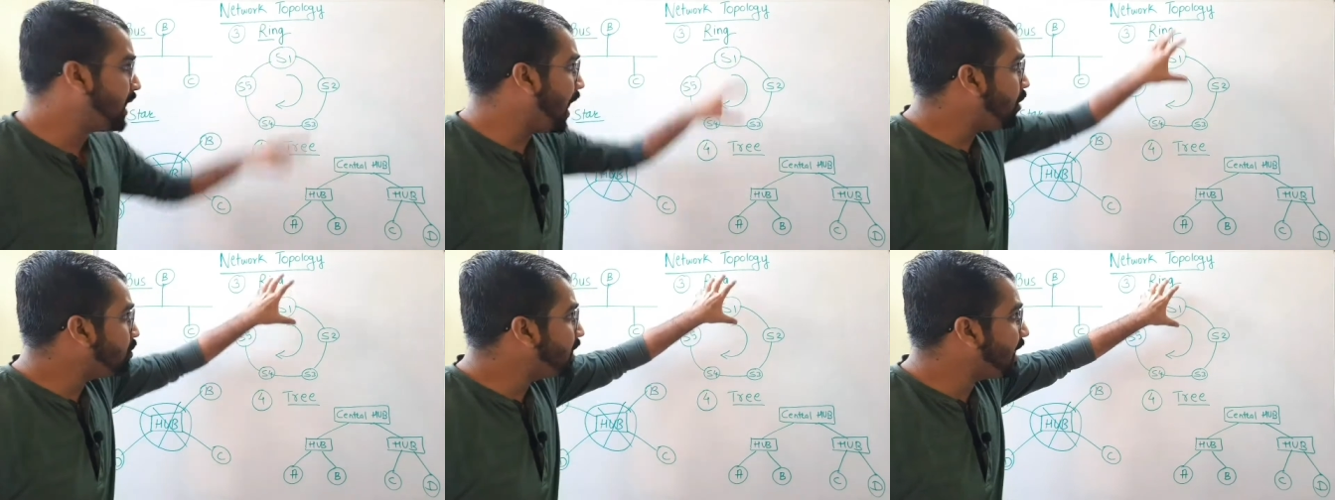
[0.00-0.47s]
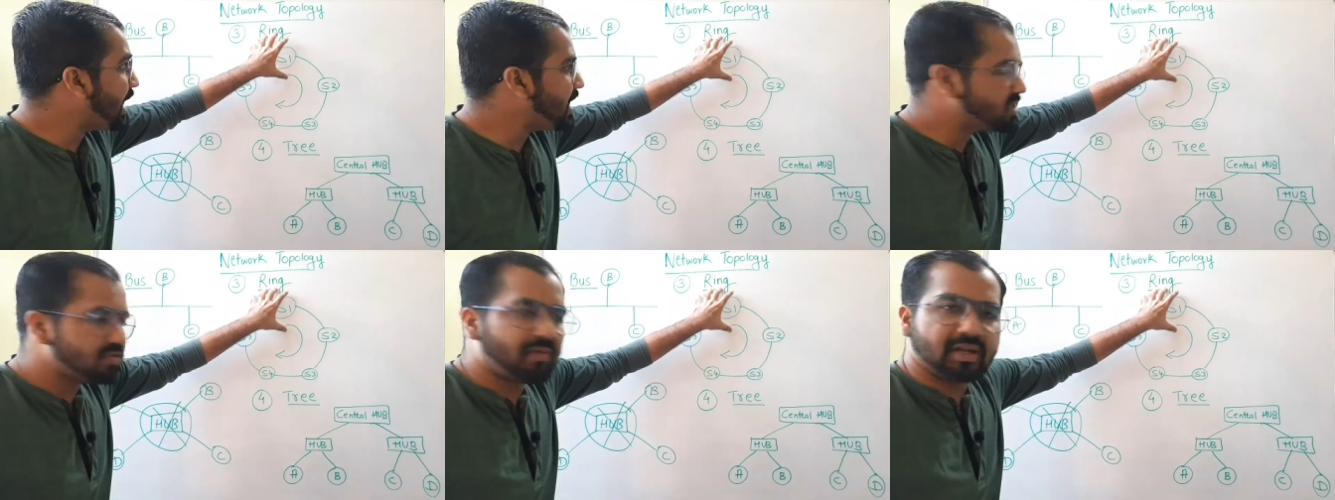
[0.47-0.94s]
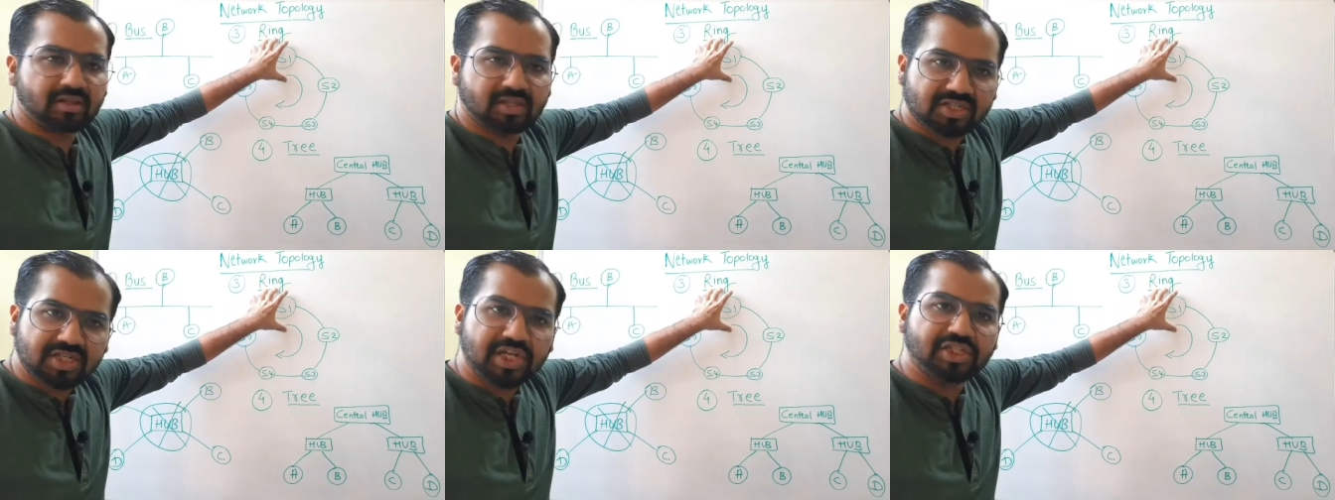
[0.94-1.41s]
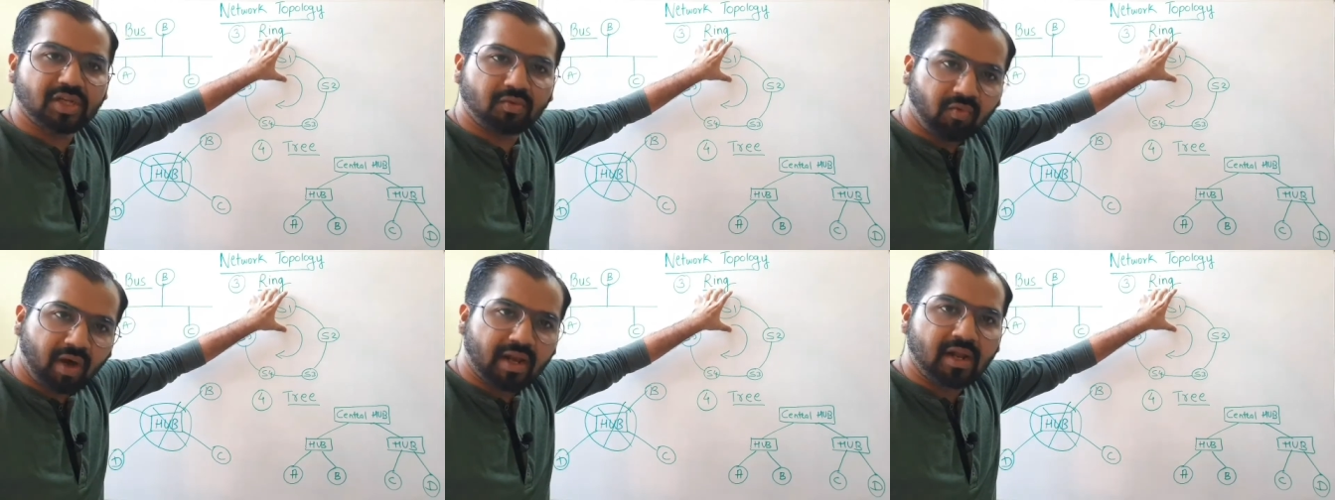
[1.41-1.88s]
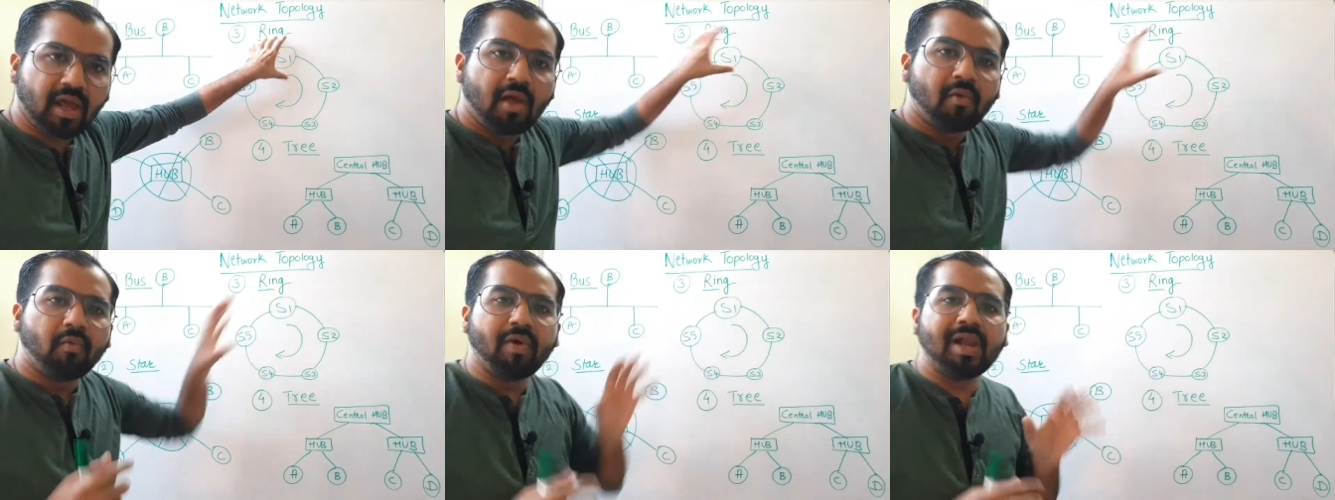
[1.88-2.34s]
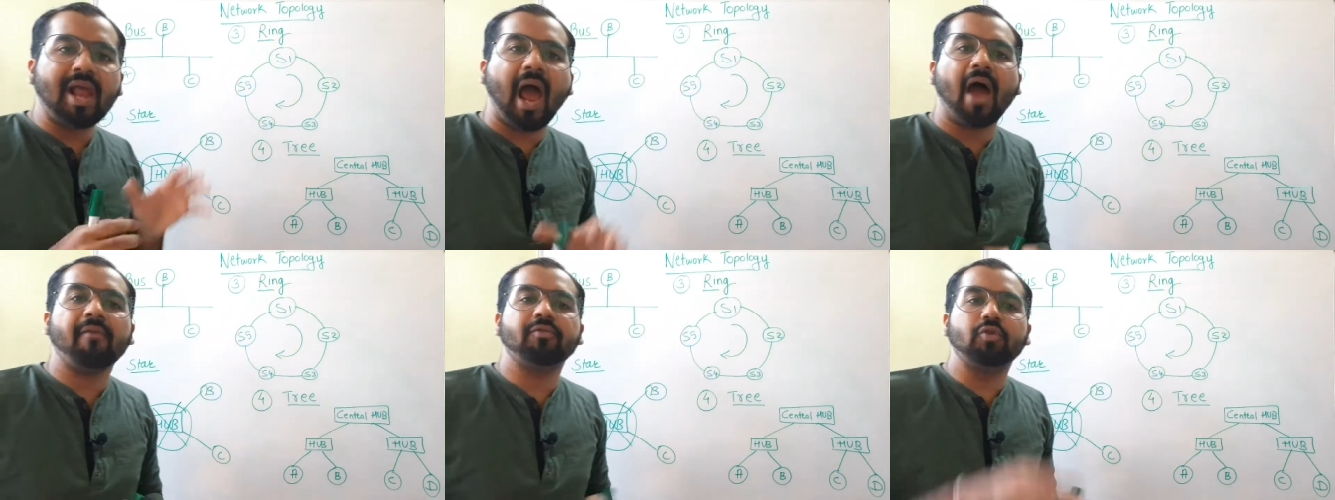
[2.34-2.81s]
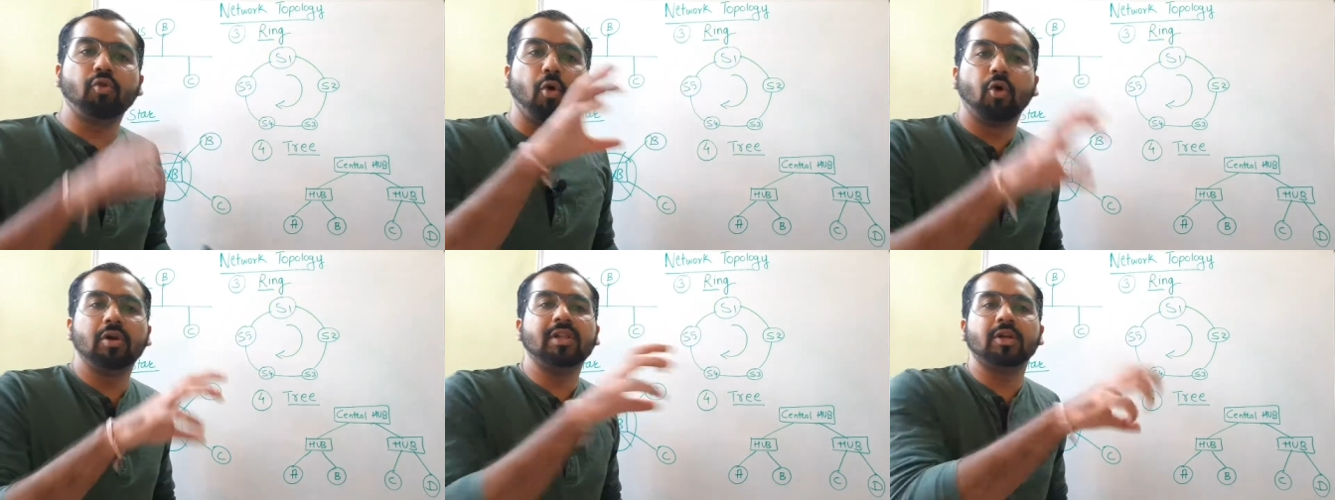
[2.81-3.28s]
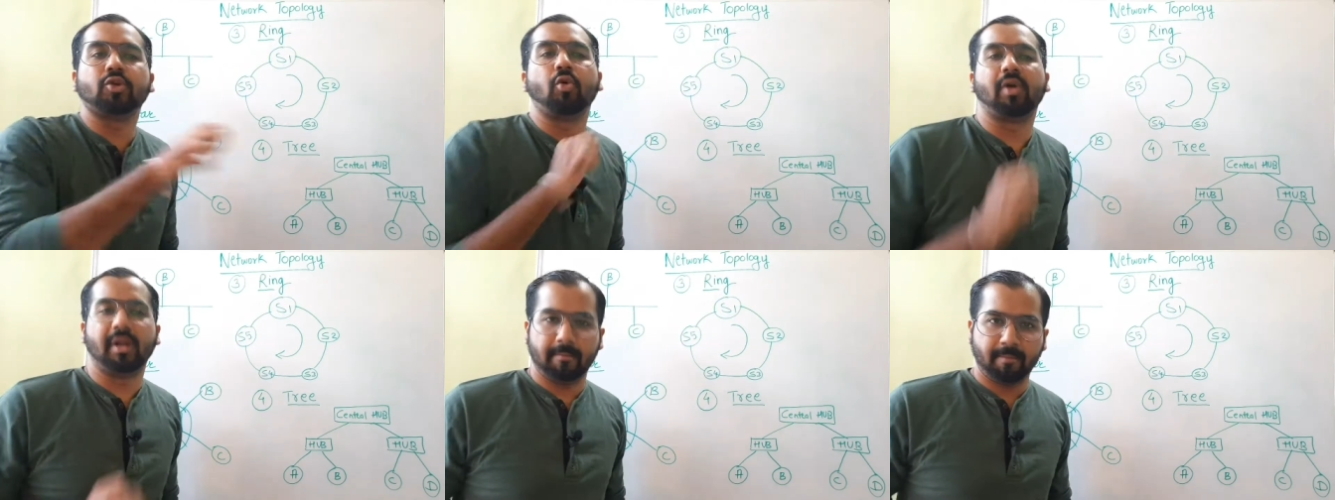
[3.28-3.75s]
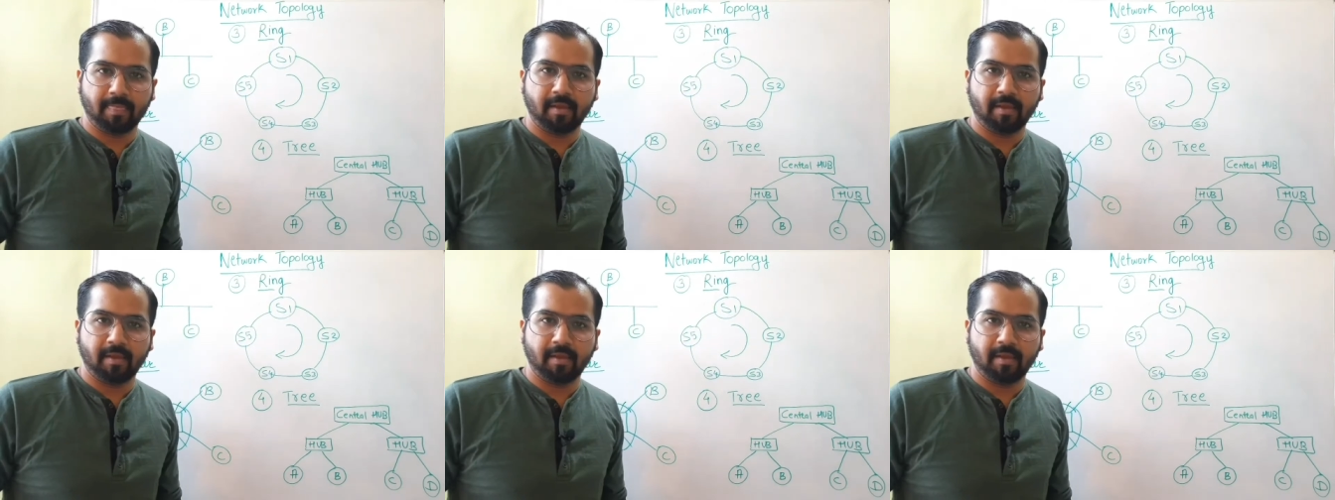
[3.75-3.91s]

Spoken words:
Now then S1, the station 1, will have to hold the token,